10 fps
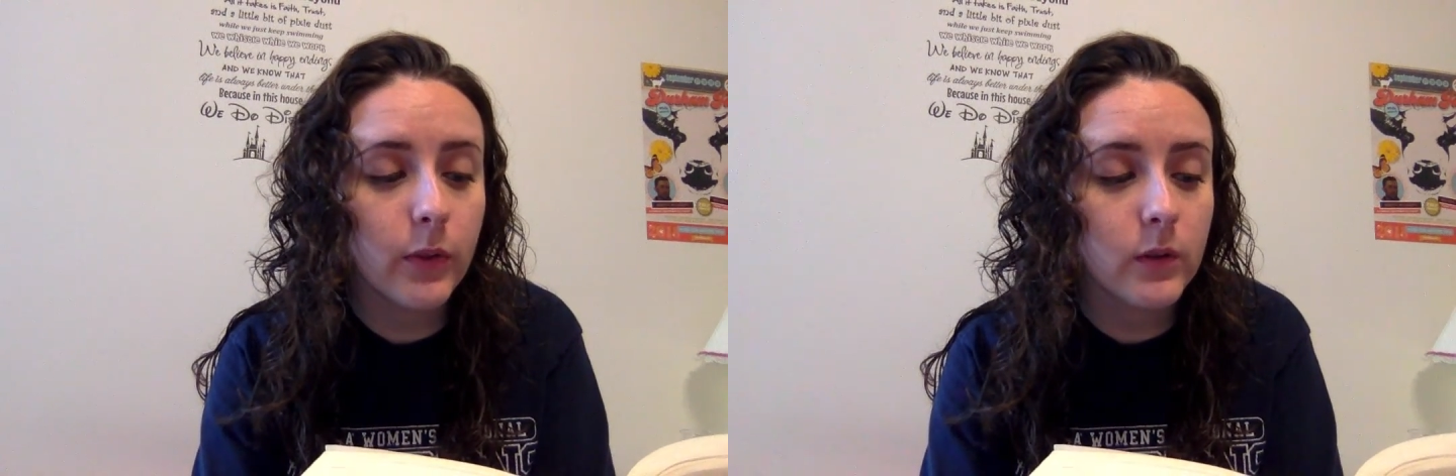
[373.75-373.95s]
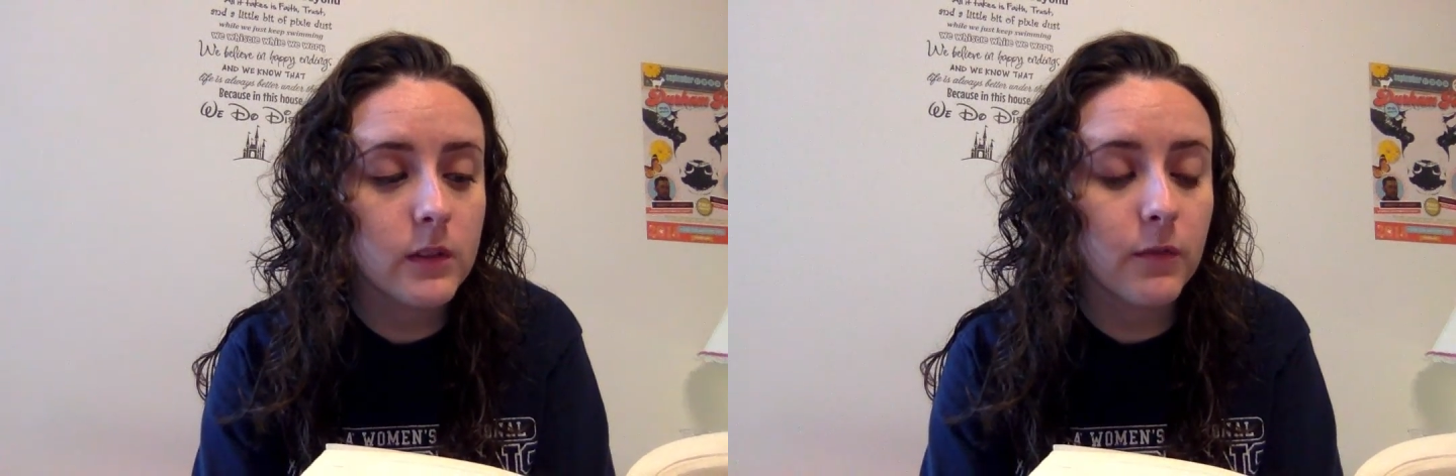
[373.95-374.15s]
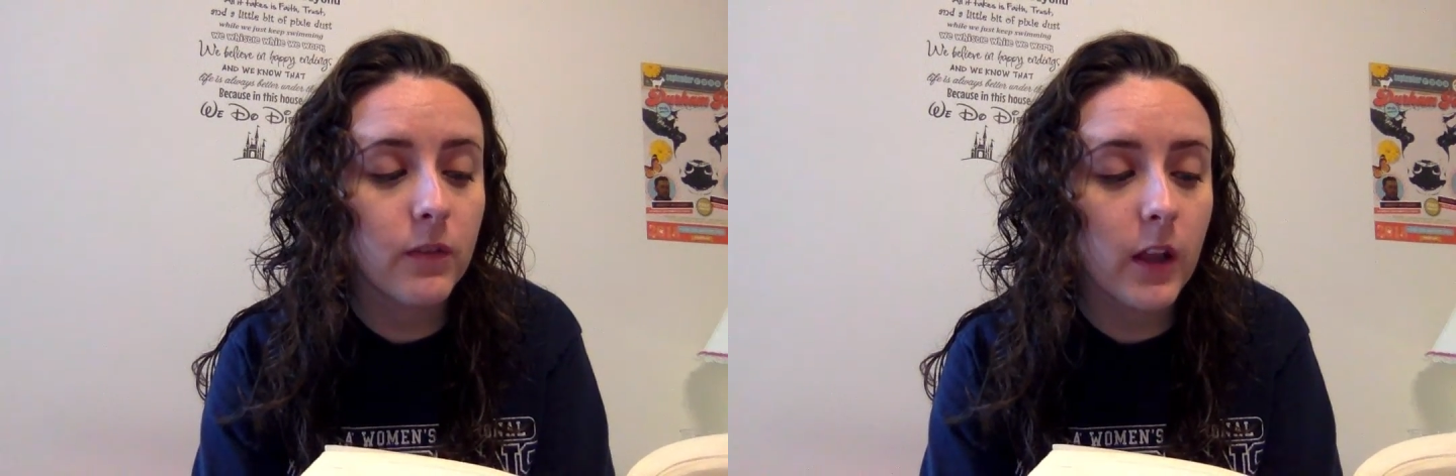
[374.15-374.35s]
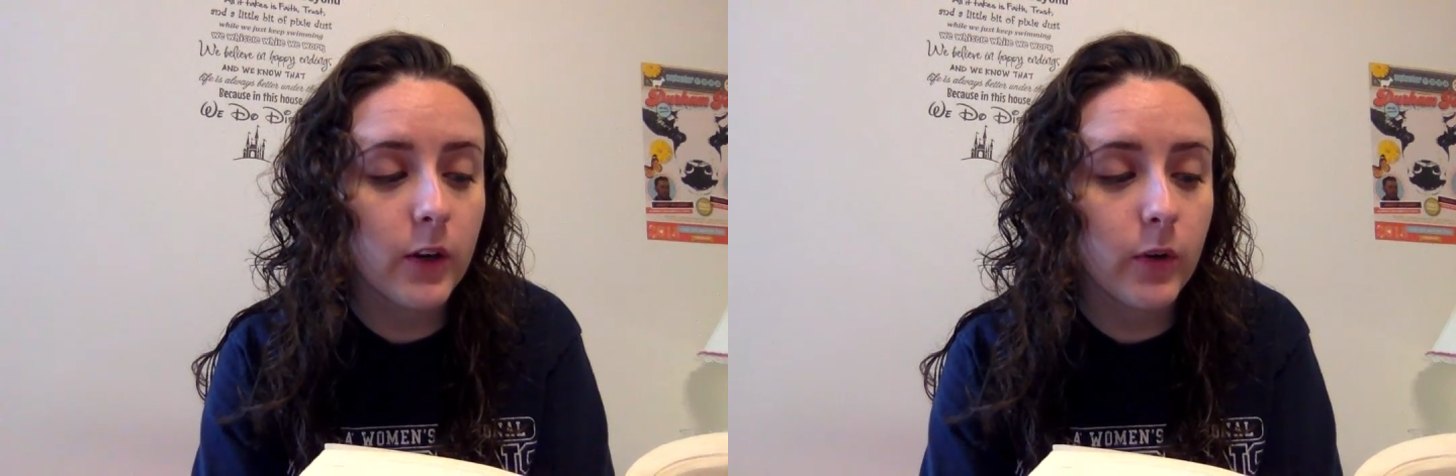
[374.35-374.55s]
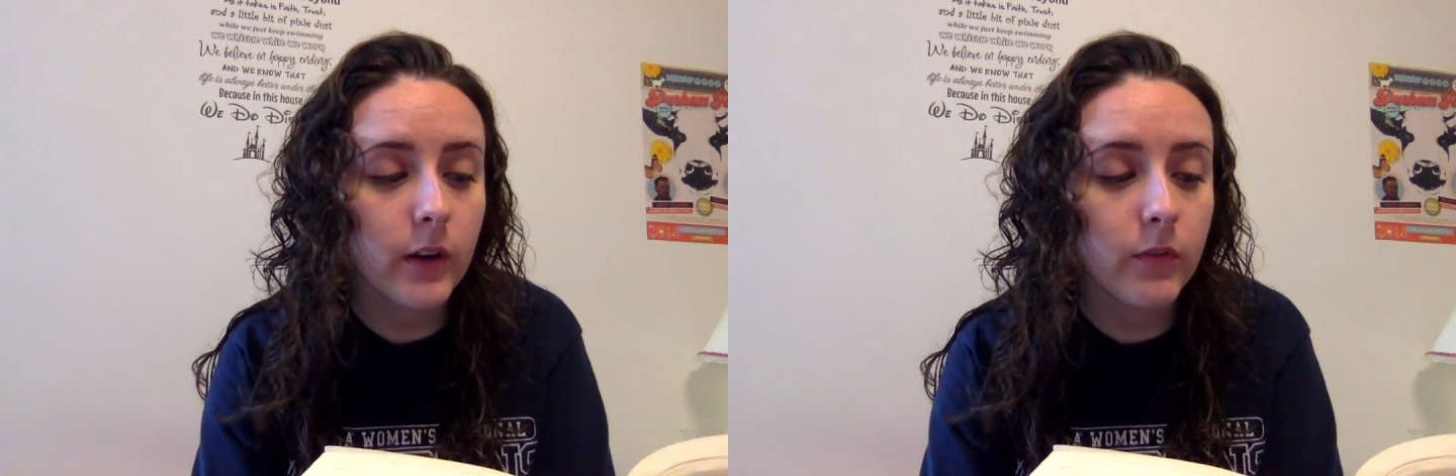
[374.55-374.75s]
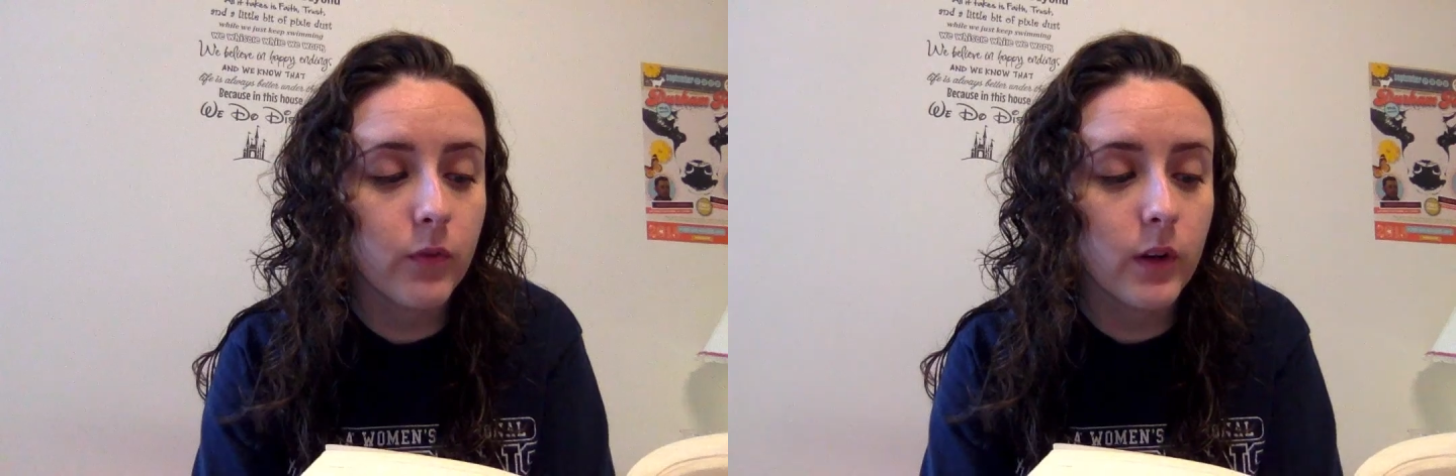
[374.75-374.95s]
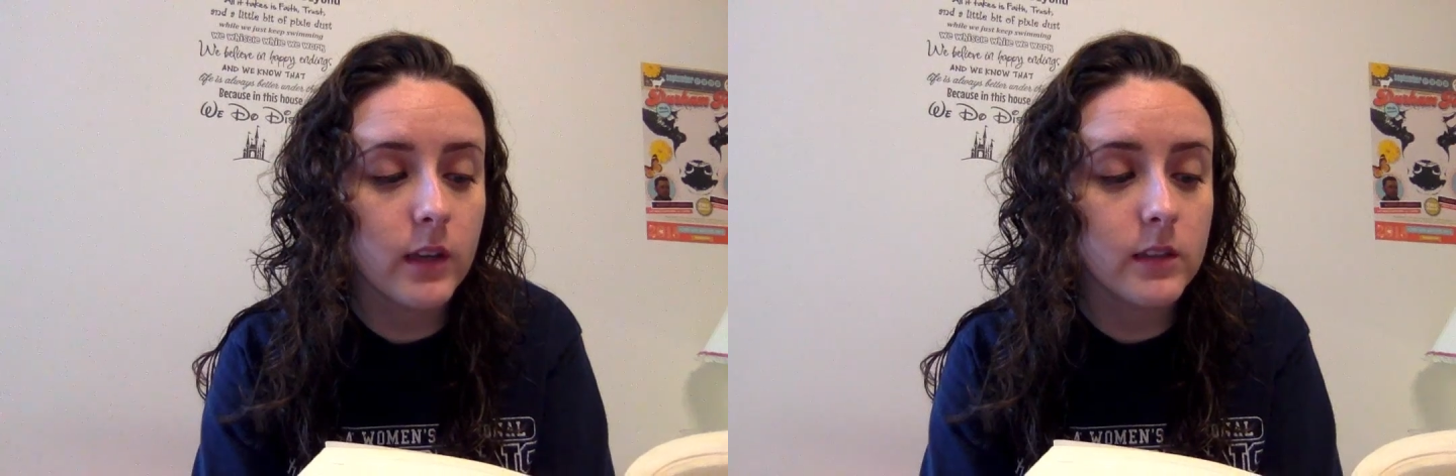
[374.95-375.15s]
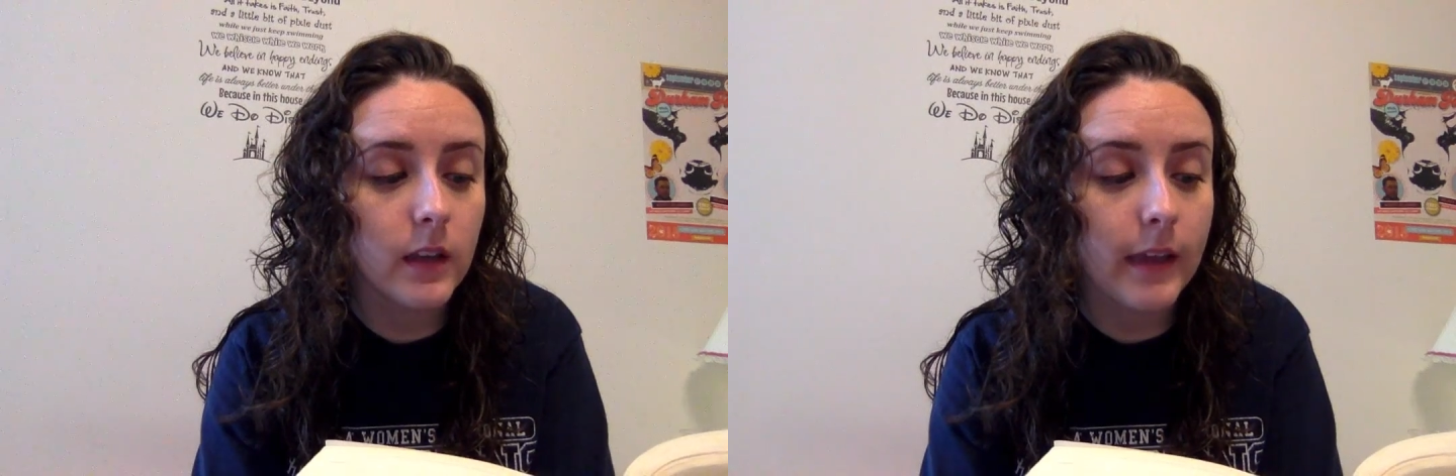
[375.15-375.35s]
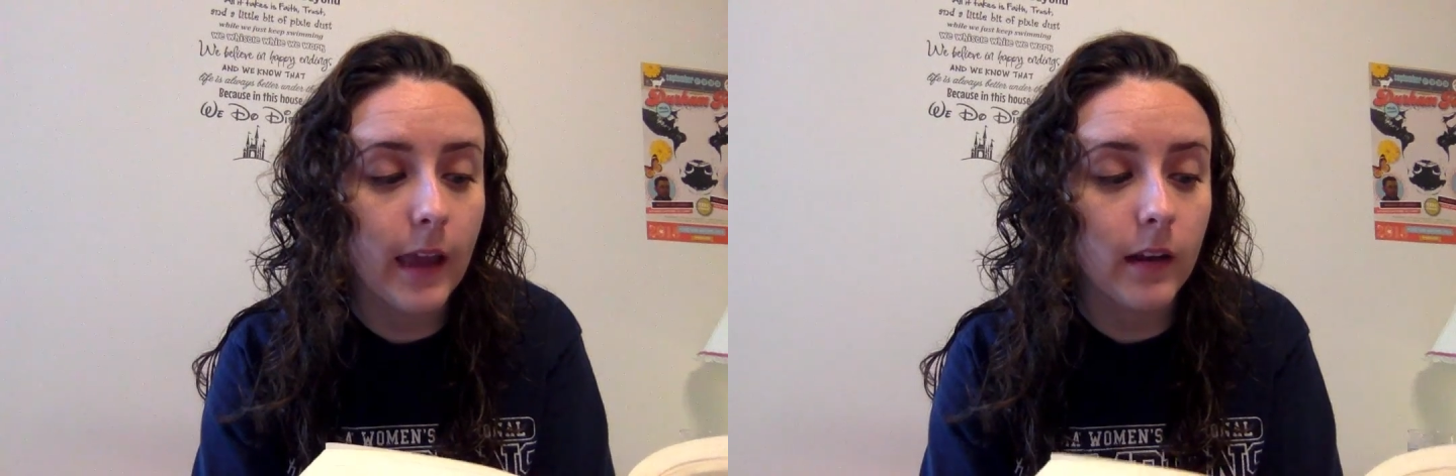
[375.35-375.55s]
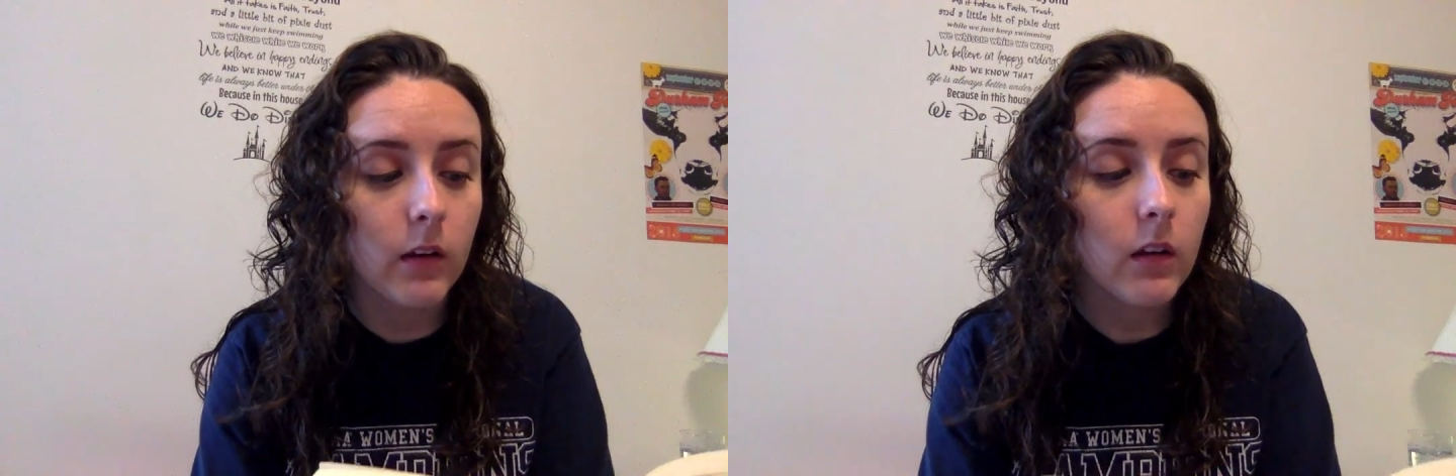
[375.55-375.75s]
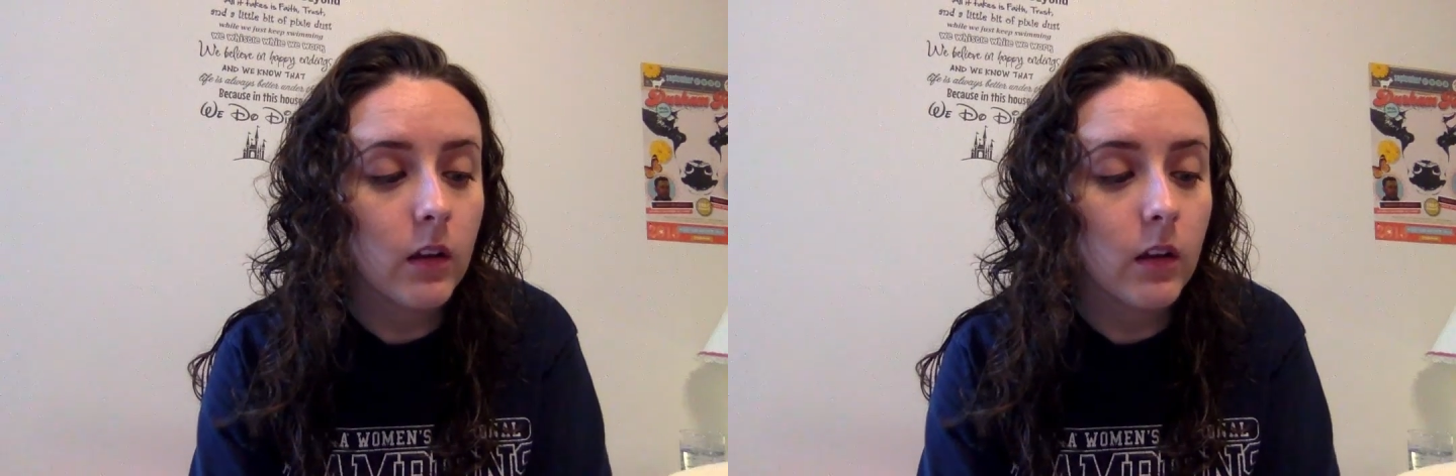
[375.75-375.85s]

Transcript: those fluttering freaks again."